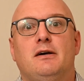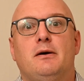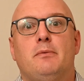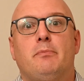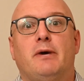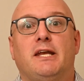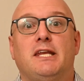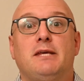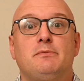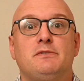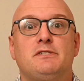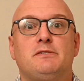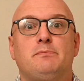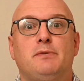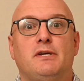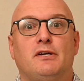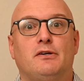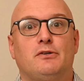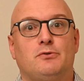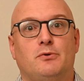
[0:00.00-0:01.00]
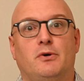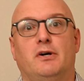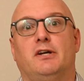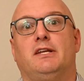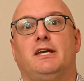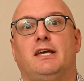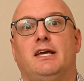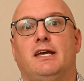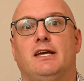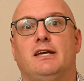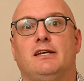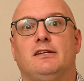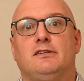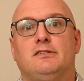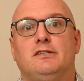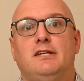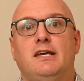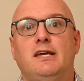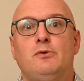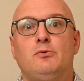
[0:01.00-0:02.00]
My name is Pierre-Antoine, and
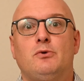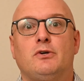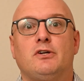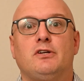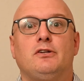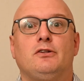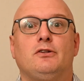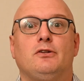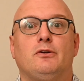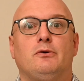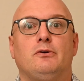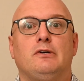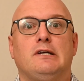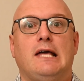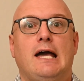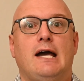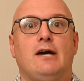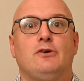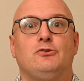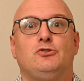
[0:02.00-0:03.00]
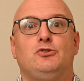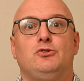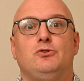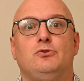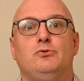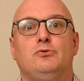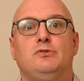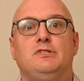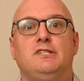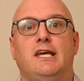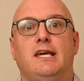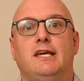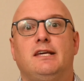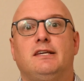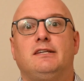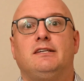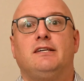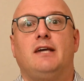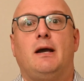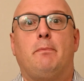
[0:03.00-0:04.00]
today we're going to learn how to
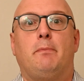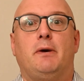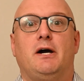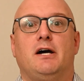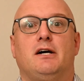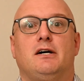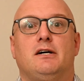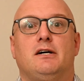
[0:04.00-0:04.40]
take CAPA.